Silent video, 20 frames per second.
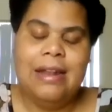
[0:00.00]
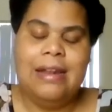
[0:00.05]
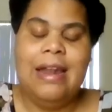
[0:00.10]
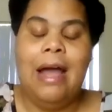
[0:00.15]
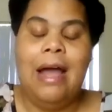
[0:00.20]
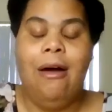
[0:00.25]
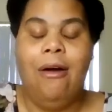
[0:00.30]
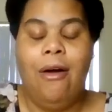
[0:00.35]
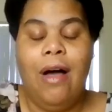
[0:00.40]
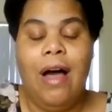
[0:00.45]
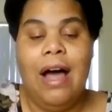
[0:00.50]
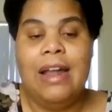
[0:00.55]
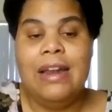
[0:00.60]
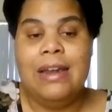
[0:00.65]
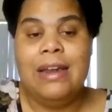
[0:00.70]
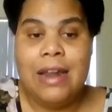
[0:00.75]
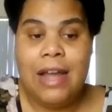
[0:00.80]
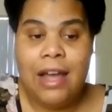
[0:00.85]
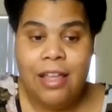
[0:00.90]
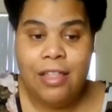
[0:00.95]
Now,
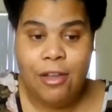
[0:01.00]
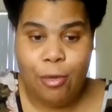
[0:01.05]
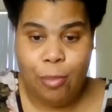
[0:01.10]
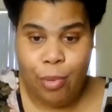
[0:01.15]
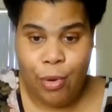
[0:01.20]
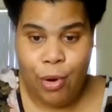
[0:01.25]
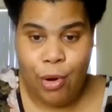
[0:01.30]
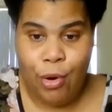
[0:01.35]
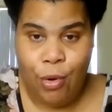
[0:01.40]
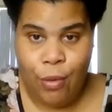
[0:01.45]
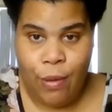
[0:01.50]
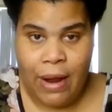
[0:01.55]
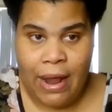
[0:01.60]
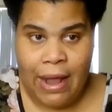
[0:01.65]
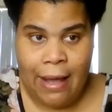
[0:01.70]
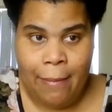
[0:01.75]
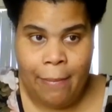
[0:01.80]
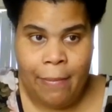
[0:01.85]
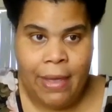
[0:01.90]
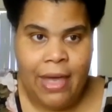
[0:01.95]
another
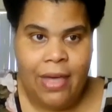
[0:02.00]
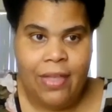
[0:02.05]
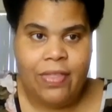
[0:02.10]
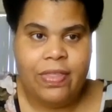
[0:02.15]
program